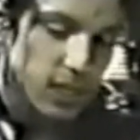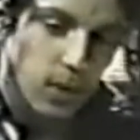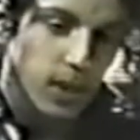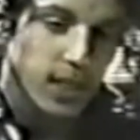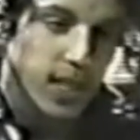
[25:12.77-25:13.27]

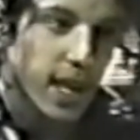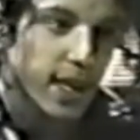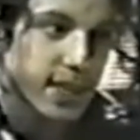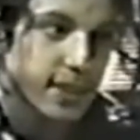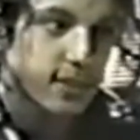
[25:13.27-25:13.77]
So other than that,
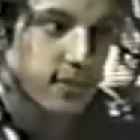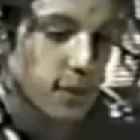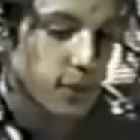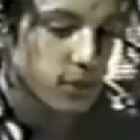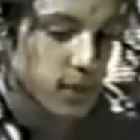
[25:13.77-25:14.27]
it's
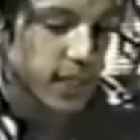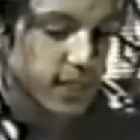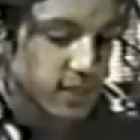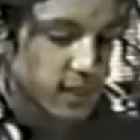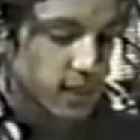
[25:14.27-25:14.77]
virtually
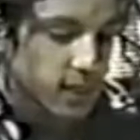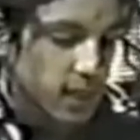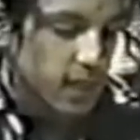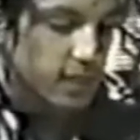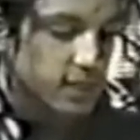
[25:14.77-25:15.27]
easy.
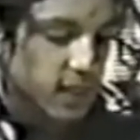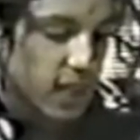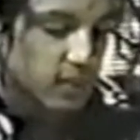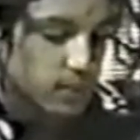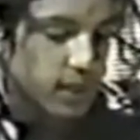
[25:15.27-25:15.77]
It's a
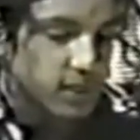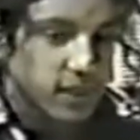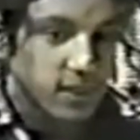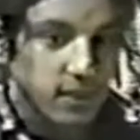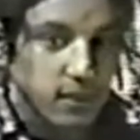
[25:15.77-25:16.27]
nice
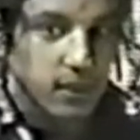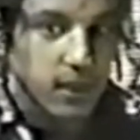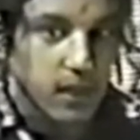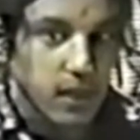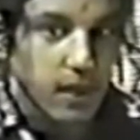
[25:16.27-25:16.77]
business
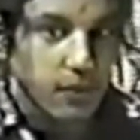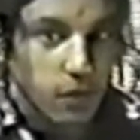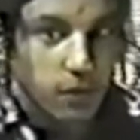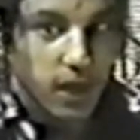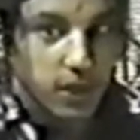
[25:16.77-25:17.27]
if
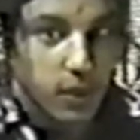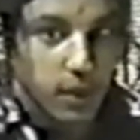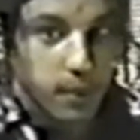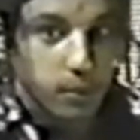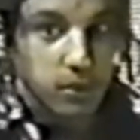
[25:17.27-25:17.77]
you find the
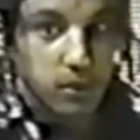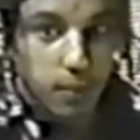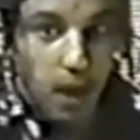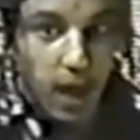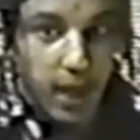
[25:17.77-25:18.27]
right people to
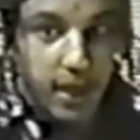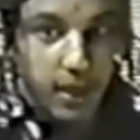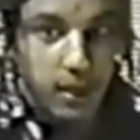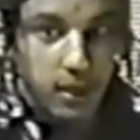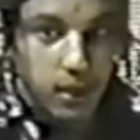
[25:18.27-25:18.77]
buy.
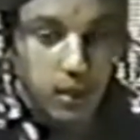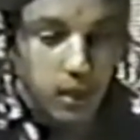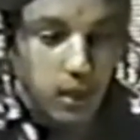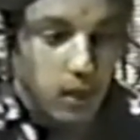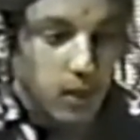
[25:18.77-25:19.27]

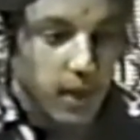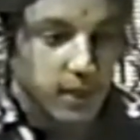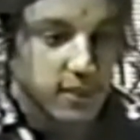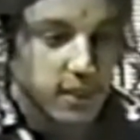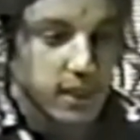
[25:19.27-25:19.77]
All
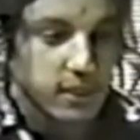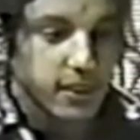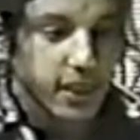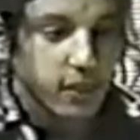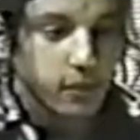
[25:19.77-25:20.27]
right. See, it's
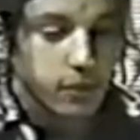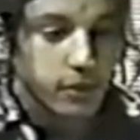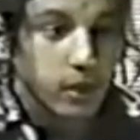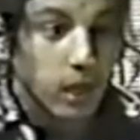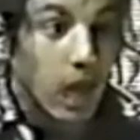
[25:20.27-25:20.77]
like your
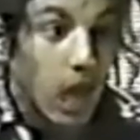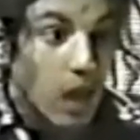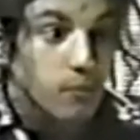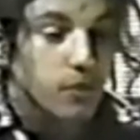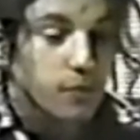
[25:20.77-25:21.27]

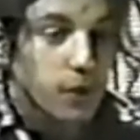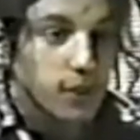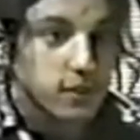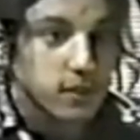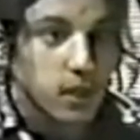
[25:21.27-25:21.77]

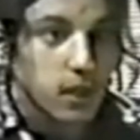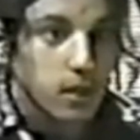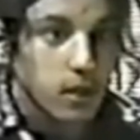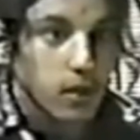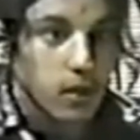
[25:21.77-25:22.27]
first
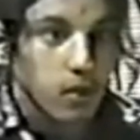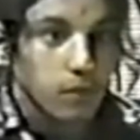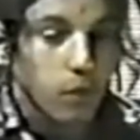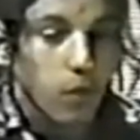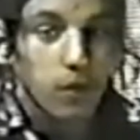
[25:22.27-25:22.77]

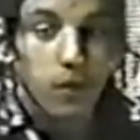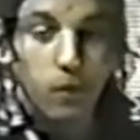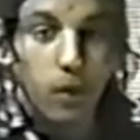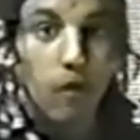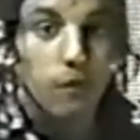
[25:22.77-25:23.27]
four
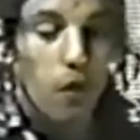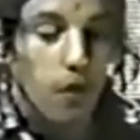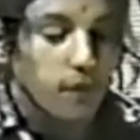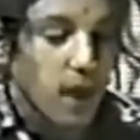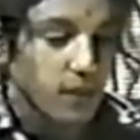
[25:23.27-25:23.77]

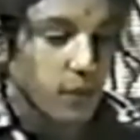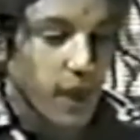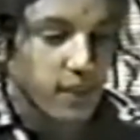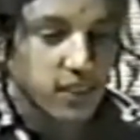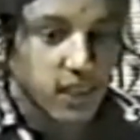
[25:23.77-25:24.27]
or five
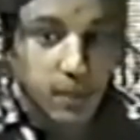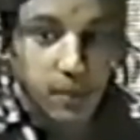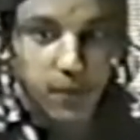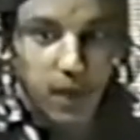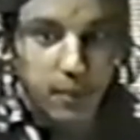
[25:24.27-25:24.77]
graves, they're gonna be
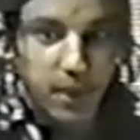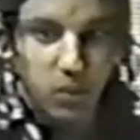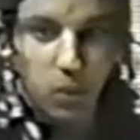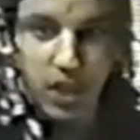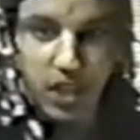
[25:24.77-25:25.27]
fun, but
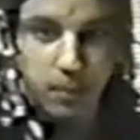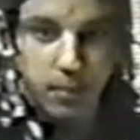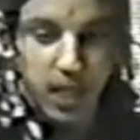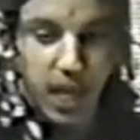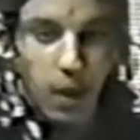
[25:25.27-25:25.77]
after a while you're gonna
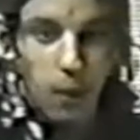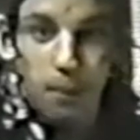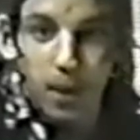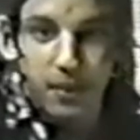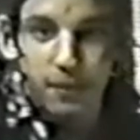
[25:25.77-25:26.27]
be like, I
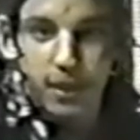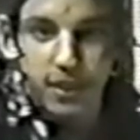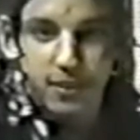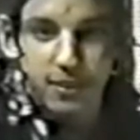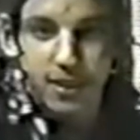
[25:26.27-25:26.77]
want money for
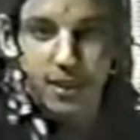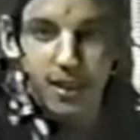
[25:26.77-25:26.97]
this.